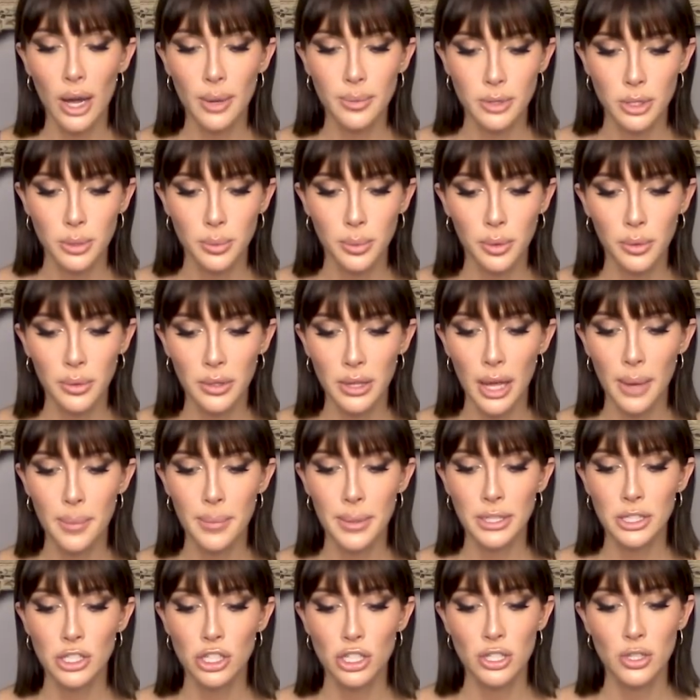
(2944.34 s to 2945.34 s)
comfortable with them
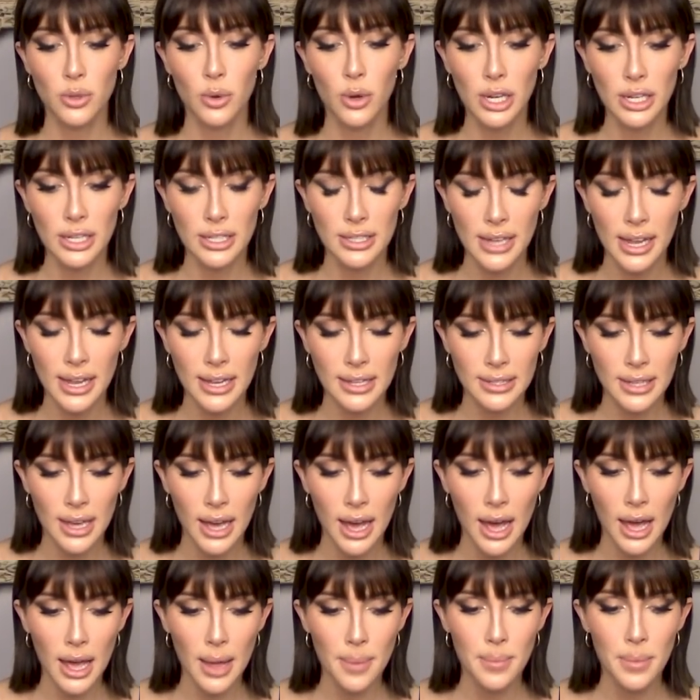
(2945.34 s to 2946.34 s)
it's just going to take
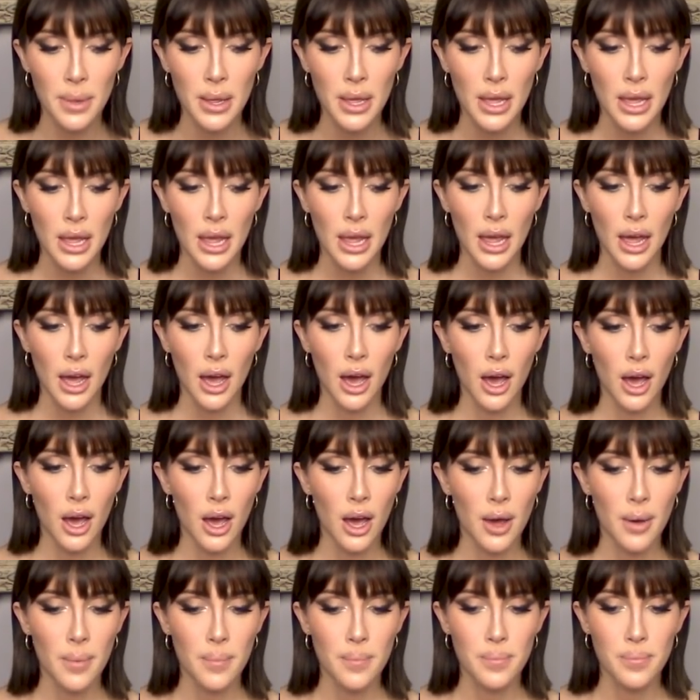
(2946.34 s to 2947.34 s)
time
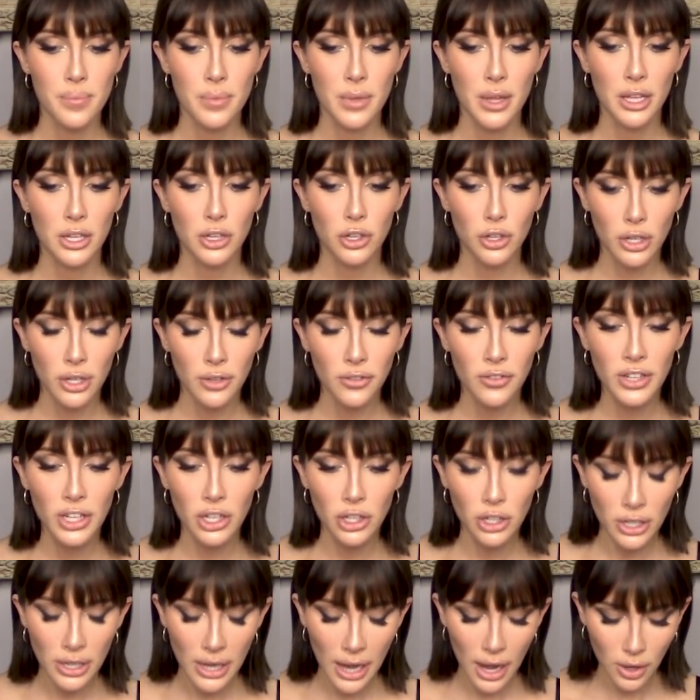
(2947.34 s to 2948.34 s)
um, and you're gonna
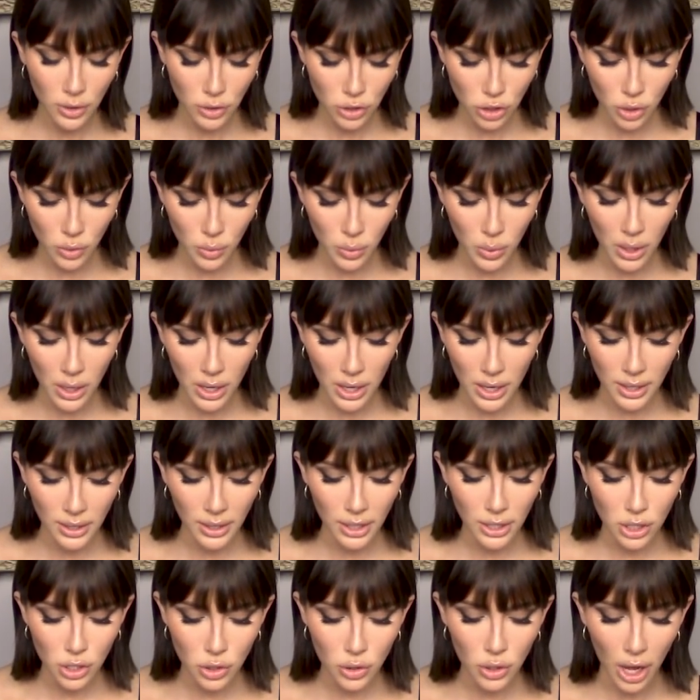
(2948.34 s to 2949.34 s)
figure it out don't worry
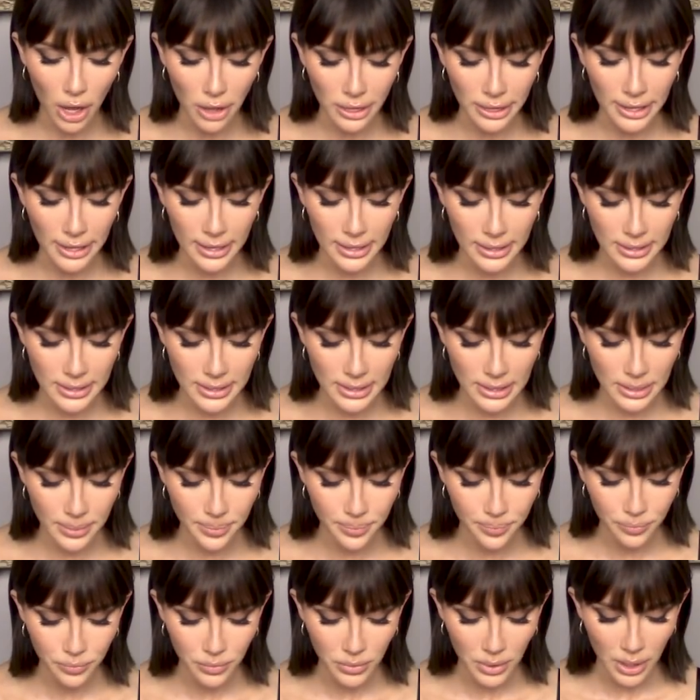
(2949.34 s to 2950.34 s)
like you got this
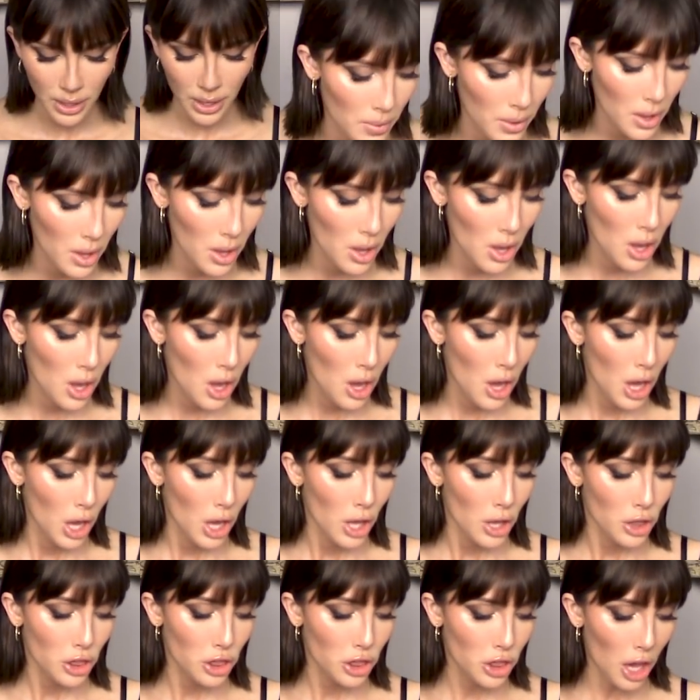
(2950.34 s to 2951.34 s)

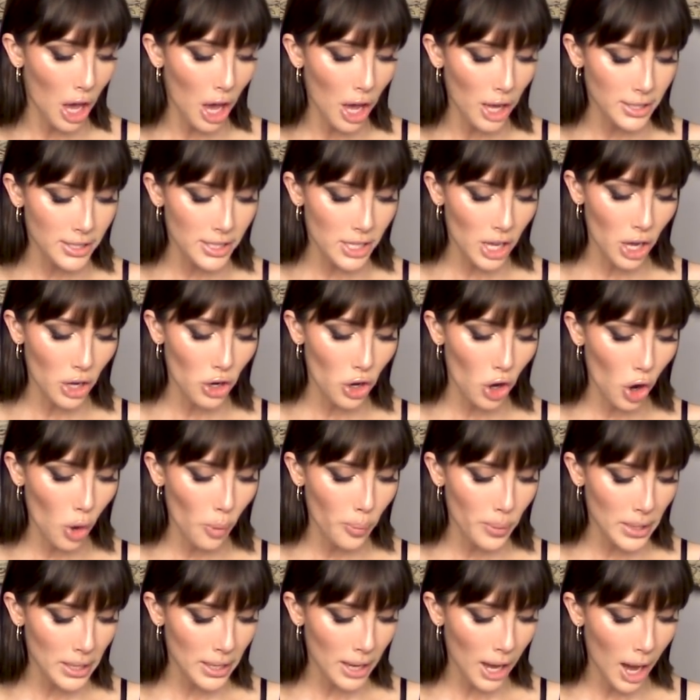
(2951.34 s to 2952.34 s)
thoughts on
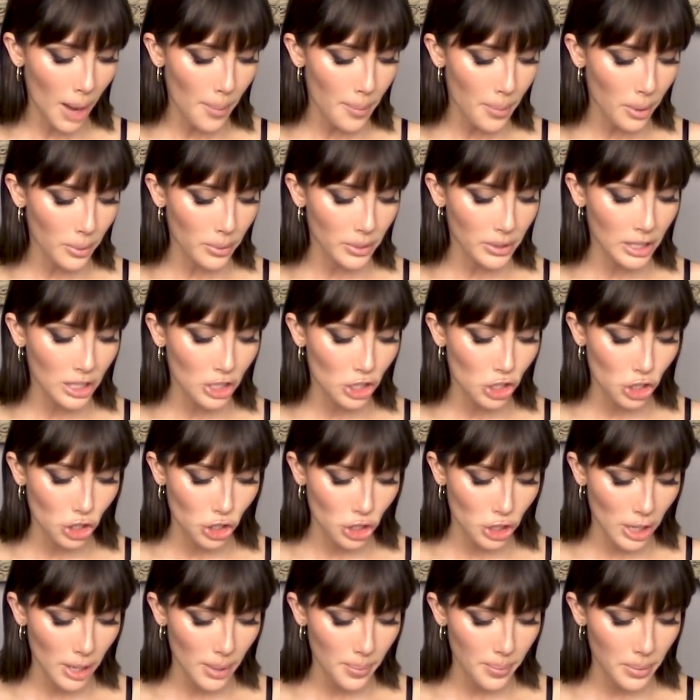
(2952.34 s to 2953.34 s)
opening up a
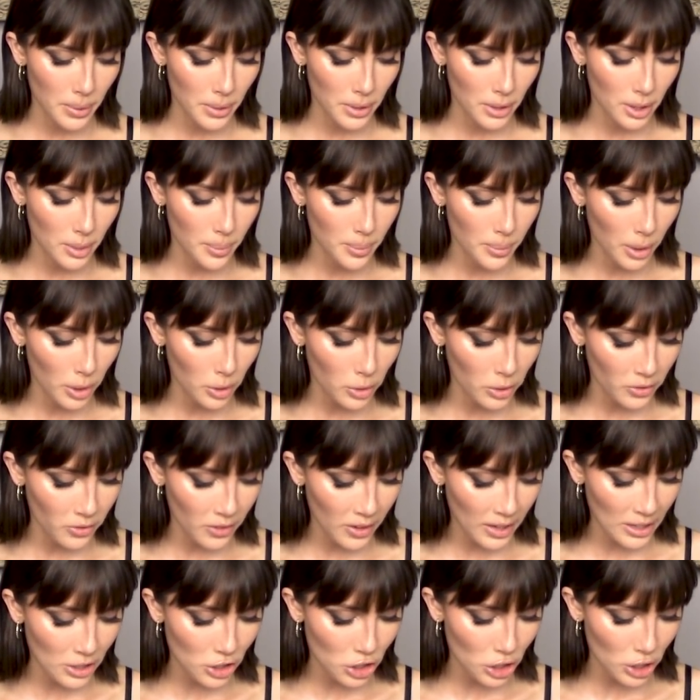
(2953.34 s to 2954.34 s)
relationship the
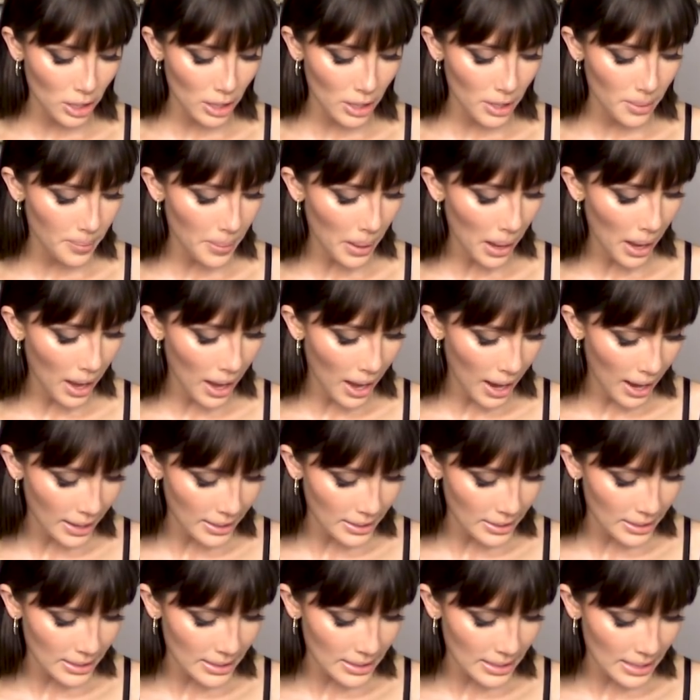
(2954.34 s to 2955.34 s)
motivation
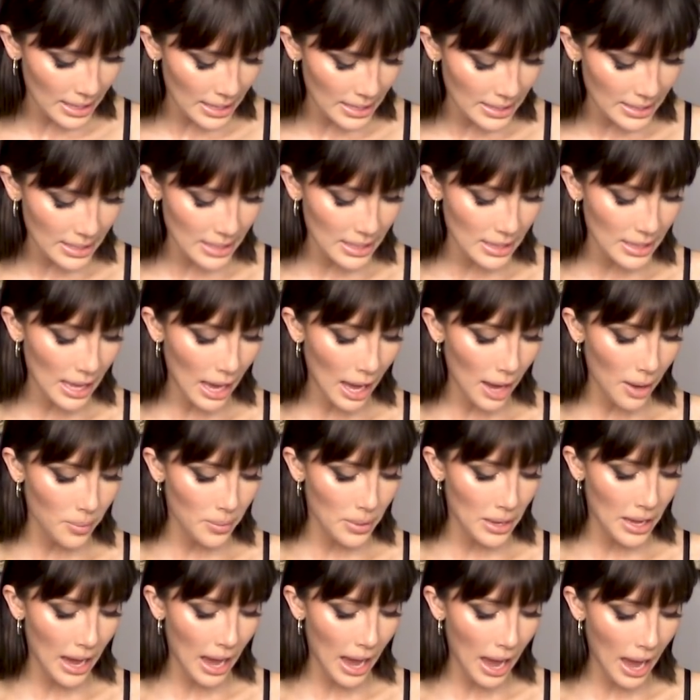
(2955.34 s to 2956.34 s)
behind this isn't that
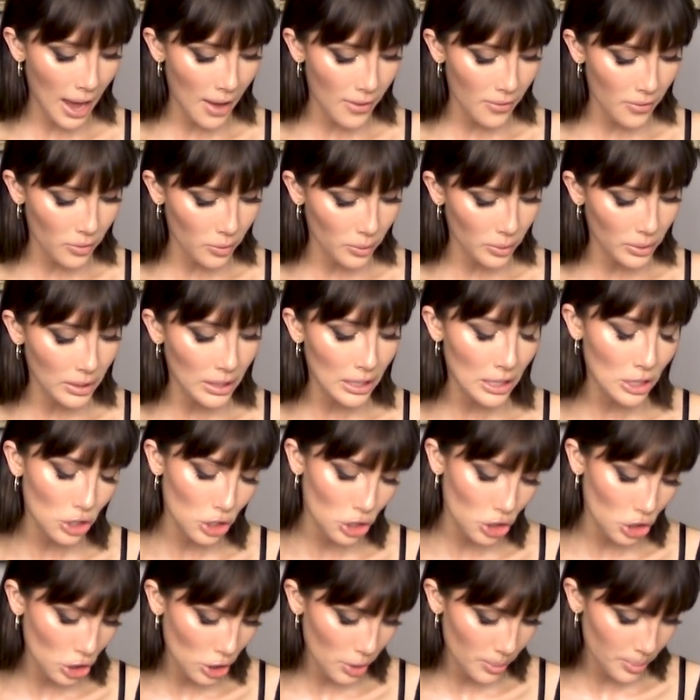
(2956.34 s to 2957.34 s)
we have
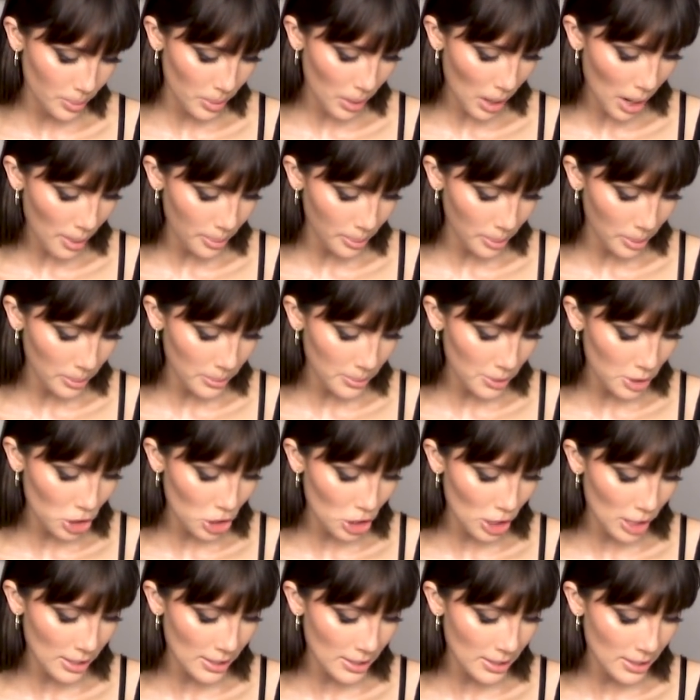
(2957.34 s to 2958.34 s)
relationship problems
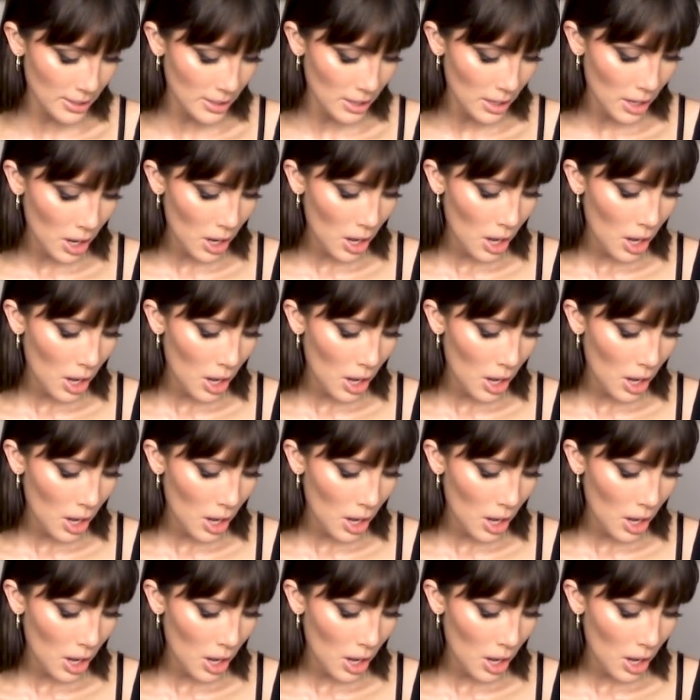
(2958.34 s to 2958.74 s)
just